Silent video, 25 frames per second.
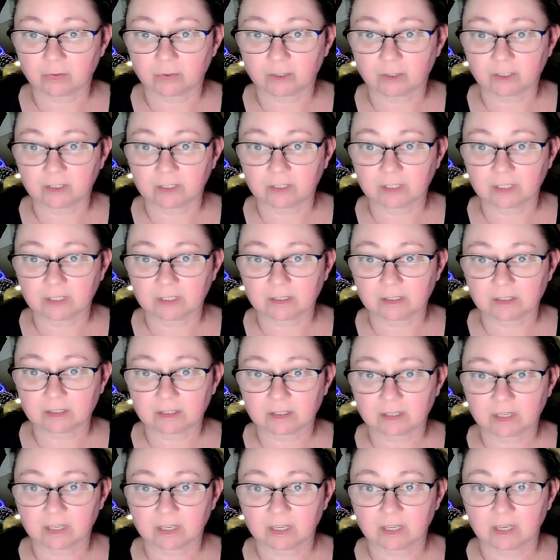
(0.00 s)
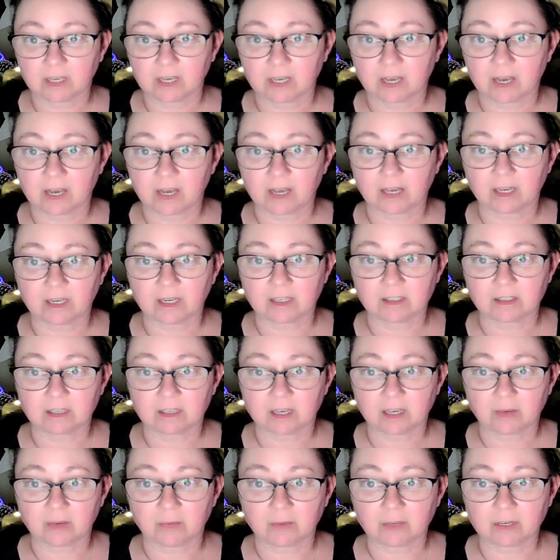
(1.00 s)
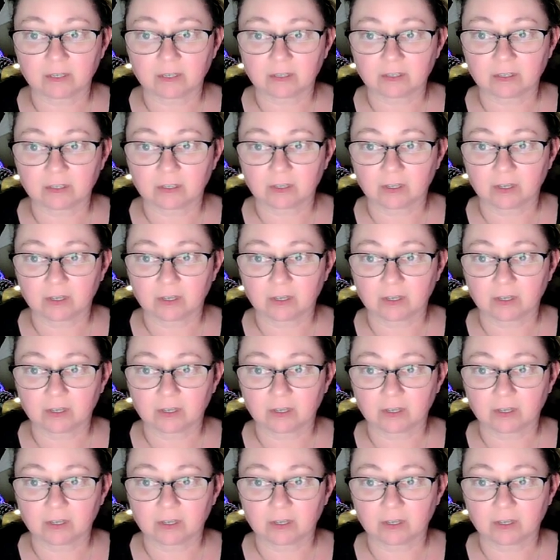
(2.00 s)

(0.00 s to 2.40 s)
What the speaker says: buildings I had examined,